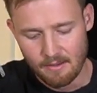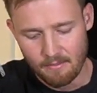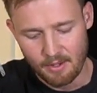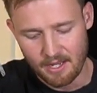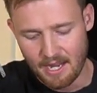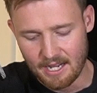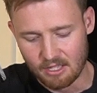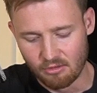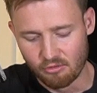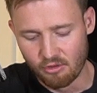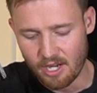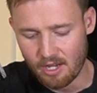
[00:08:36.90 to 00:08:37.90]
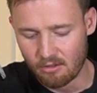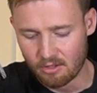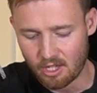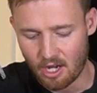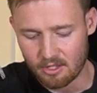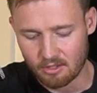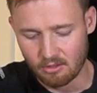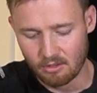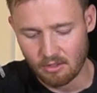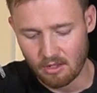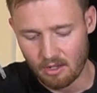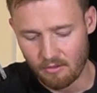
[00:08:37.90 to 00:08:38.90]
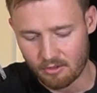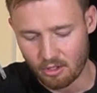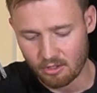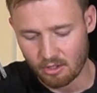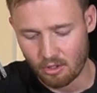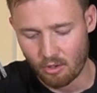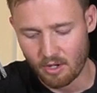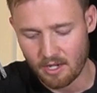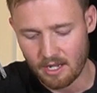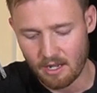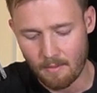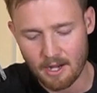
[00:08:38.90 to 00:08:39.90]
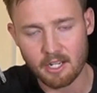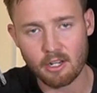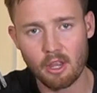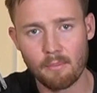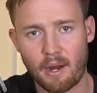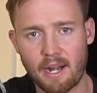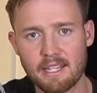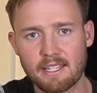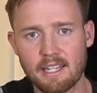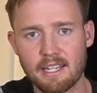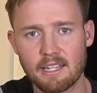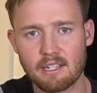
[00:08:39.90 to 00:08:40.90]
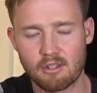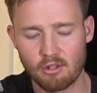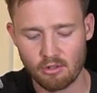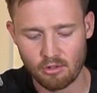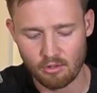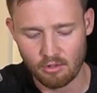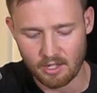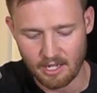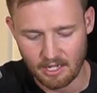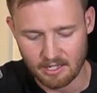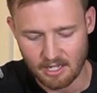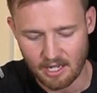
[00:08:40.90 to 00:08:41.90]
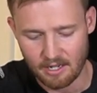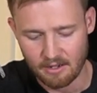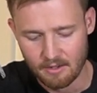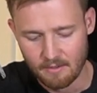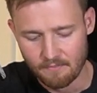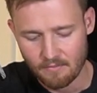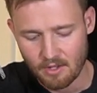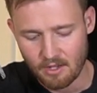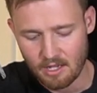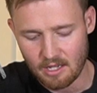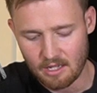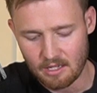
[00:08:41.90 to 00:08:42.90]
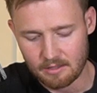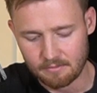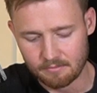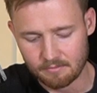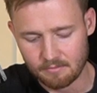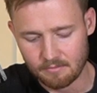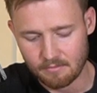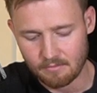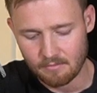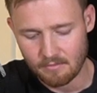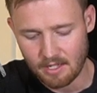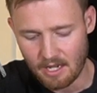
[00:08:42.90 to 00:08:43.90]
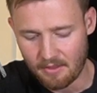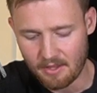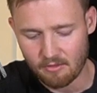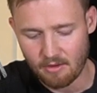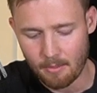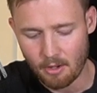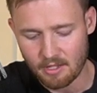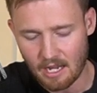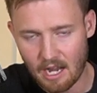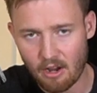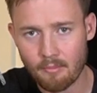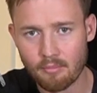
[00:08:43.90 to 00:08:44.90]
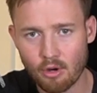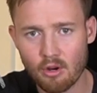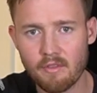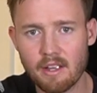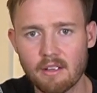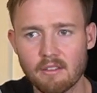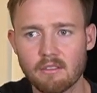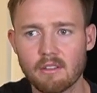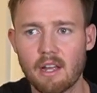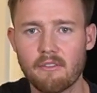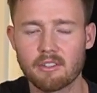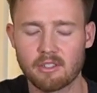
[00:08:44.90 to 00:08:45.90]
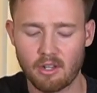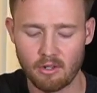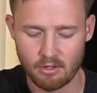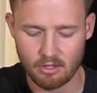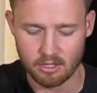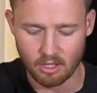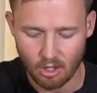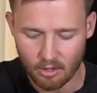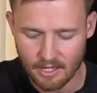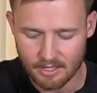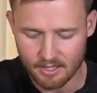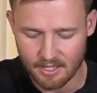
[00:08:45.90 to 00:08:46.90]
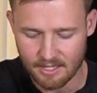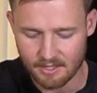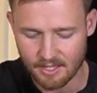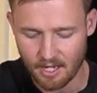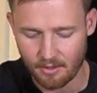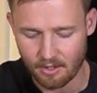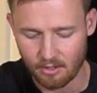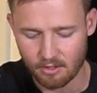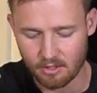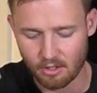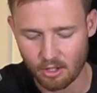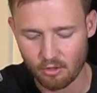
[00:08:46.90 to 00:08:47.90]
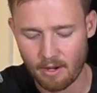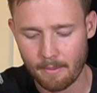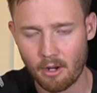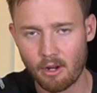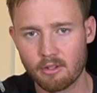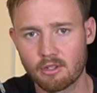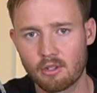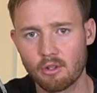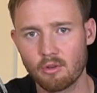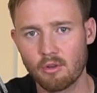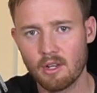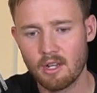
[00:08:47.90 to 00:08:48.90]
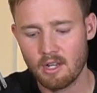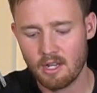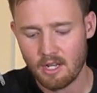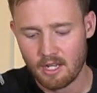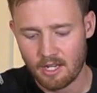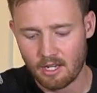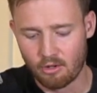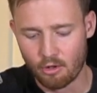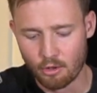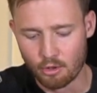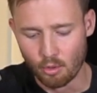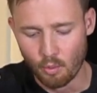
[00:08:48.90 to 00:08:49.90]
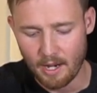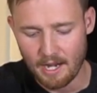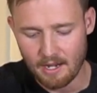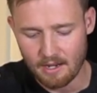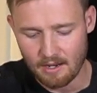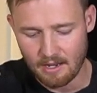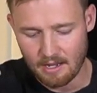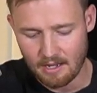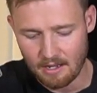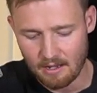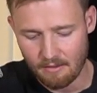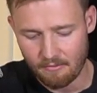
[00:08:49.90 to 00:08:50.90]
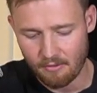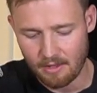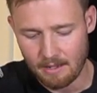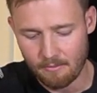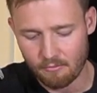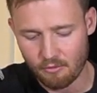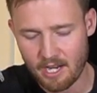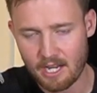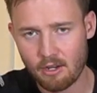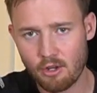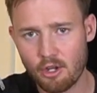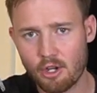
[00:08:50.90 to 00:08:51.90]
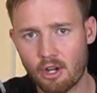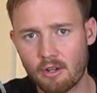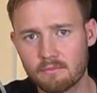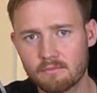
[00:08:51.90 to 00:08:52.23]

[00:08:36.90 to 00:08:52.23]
But yeah, it's a real toss of the coin here. I'm actually going to go the Bunnies here to get it done. I think the Rabbitohs are improving ever so slowly as the season's going on. So I've got the Rabbitohs to get a crucial win for them. Regan, who you got?